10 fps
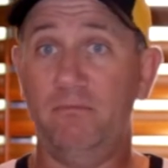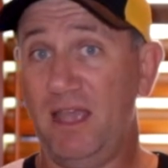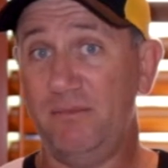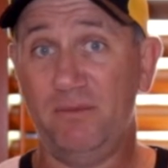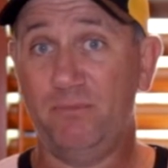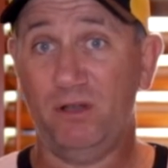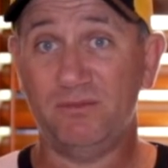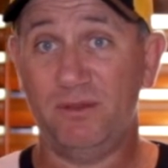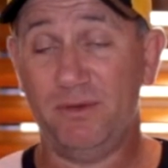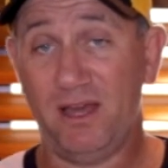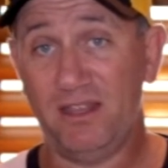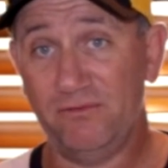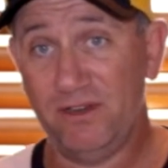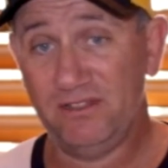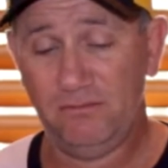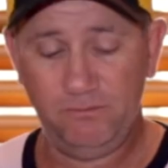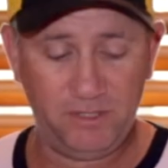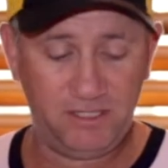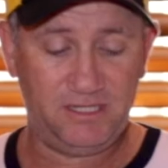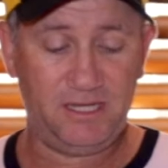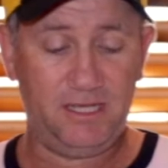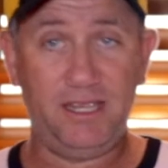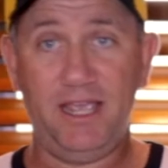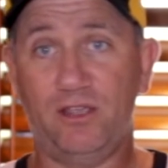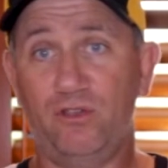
Maybe possibly part of the reason, but yeah,